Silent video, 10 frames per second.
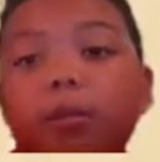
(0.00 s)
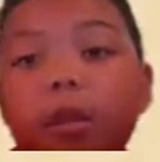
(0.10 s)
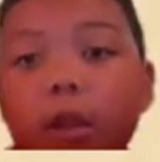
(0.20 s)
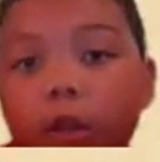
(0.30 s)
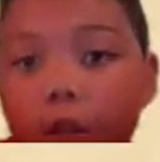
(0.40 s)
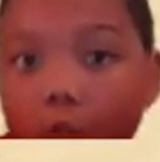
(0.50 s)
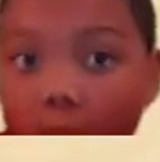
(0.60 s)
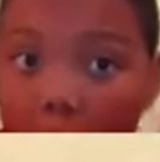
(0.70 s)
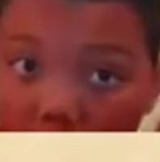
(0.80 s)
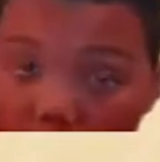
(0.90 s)
them infinite
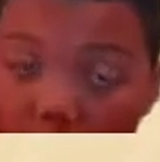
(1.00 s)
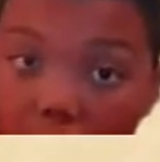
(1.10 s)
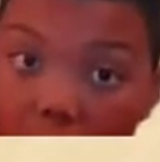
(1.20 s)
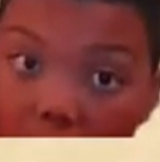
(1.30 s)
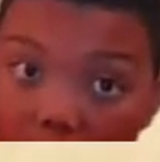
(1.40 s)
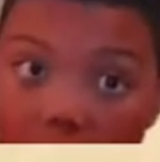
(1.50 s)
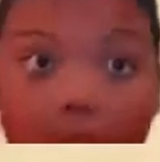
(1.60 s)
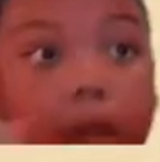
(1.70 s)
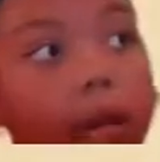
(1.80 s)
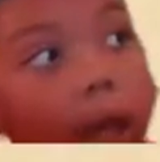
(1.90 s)
use,
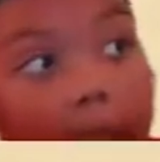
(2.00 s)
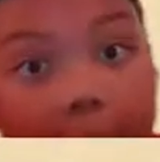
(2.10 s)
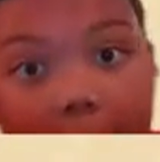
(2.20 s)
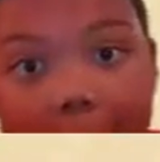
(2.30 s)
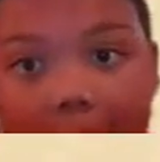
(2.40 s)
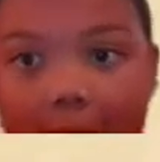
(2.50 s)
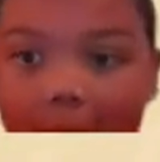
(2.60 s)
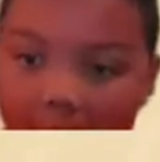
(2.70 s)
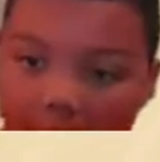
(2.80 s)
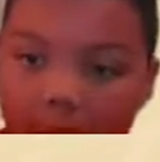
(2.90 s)
but Lucky Lake
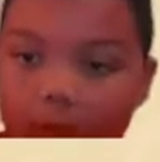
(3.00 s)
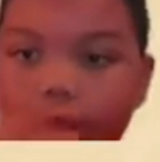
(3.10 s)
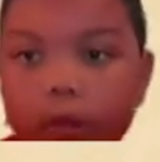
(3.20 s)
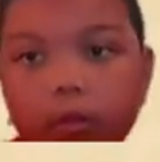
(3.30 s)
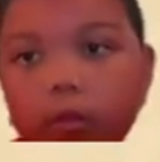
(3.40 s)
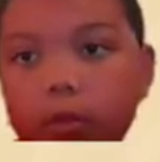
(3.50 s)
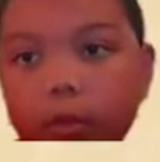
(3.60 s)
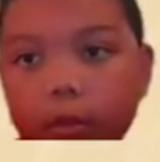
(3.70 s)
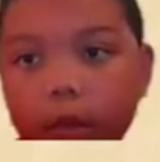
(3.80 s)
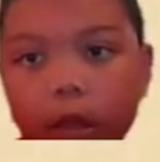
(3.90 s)
is
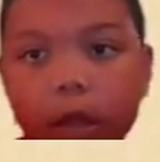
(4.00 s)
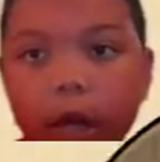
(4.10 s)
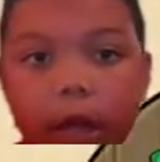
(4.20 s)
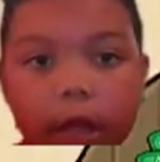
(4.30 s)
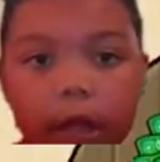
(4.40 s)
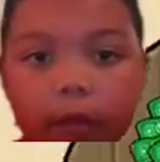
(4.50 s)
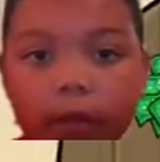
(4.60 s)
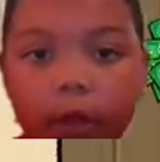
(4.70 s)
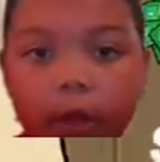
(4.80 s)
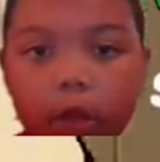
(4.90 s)
not
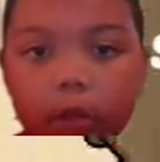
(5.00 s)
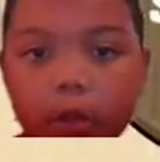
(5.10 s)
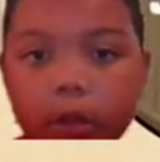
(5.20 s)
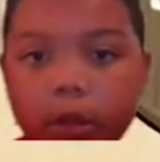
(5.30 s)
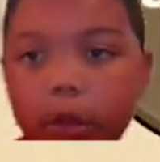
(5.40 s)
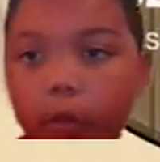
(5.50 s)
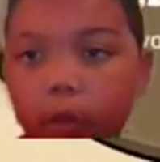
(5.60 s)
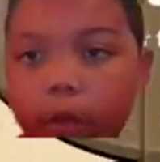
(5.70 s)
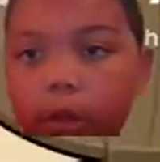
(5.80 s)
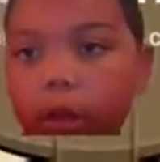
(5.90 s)
infinite use. So
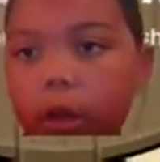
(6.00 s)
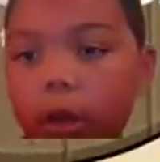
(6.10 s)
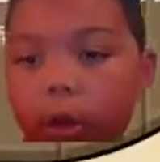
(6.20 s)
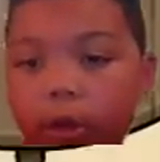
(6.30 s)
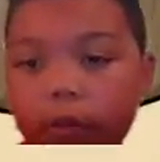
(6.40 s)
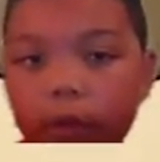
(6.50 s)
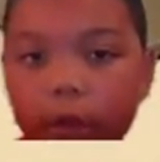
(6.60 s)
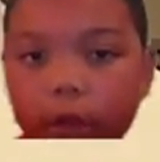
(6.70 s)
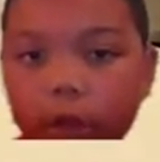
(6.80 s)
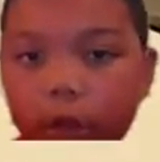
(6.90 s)
once you get all those
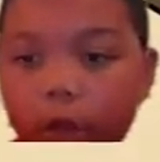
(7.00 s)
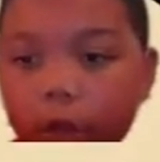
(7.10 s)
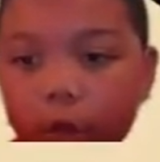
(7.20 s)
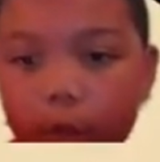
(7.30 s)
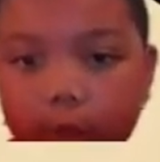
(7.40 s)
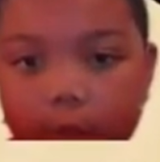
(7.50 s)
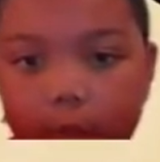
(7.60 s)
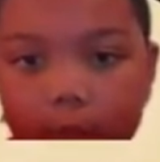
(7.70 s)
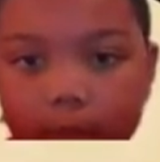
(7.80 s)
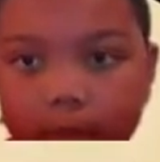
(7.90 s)
fish, you want to
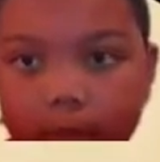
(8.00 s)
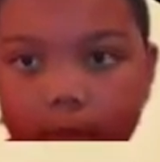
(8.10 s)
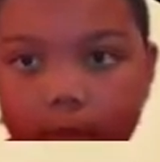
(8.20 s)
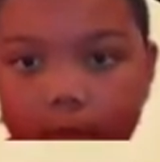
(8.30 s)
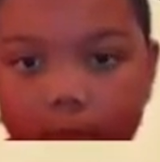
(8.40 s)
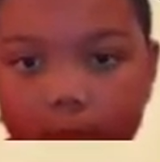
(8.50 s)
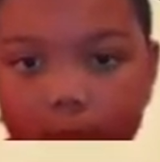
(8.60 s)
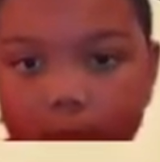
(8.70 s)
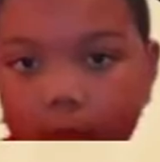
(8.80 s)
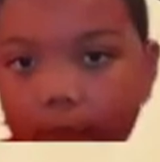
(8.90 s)
sell them
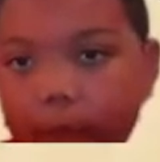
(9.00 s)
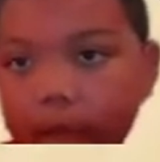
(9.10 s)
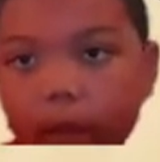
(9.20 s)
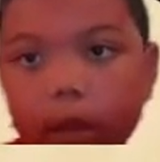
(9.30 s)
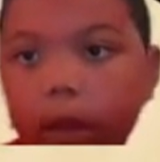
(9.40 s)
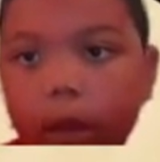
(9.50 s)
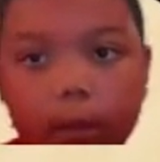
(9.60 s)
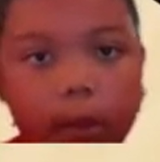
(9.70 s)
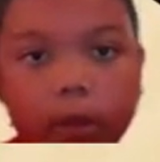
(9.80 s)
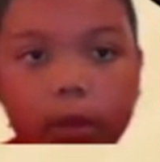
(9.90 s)
basically,
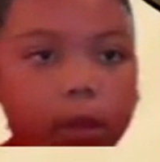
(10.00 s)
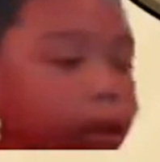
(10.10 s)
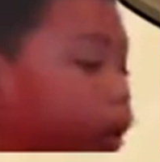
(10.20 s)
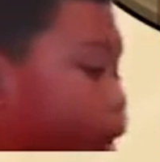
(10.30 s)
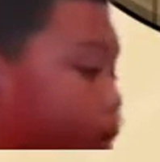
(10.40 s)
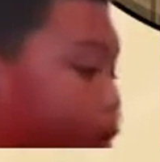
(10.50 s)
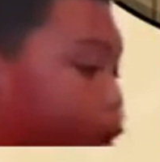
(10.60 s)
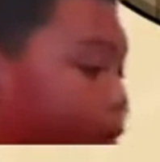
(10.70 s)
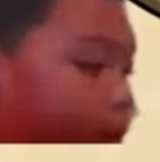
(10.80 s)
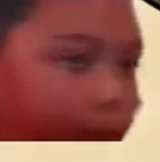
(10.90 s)
I'm hosting the game
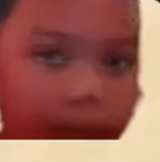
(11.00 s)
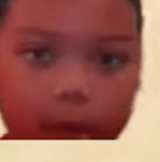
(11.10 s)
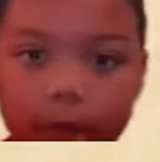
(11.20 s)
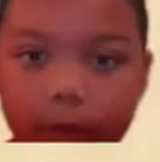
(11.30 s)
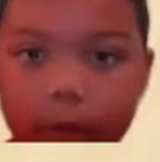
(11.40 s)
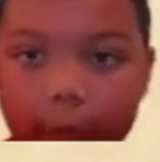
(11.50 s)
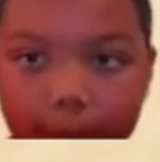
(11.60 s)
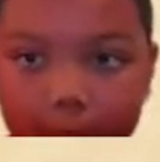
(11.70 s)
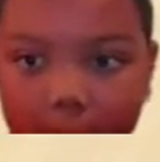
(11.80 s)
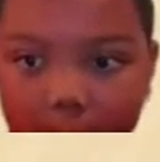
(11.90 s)
on my different
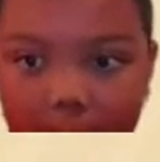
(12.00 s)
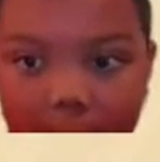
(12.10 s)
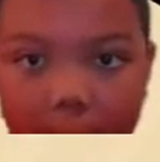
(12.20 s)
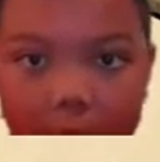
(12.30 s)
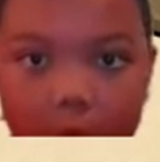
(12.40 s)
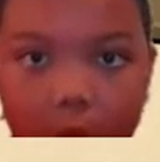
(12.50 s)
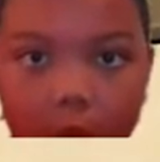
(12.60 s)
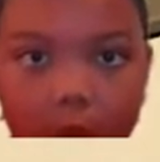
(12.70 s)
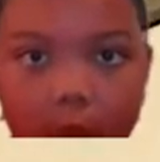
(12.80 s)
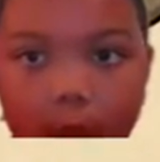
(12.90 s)
laptop.
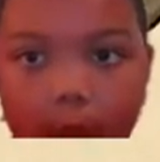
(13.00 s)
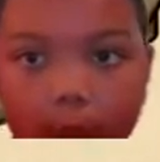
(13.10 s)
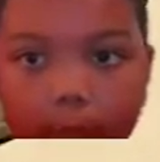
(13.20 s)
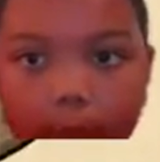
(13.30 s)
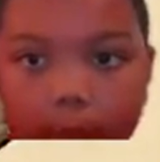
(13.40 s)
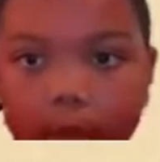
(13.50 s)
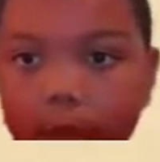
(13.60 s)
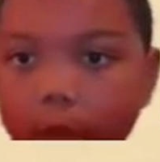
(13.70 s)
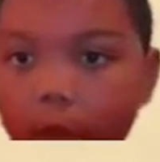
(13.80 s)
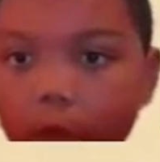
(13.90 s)
So, yeah,
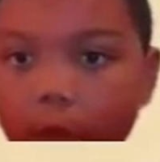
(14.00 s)
basically,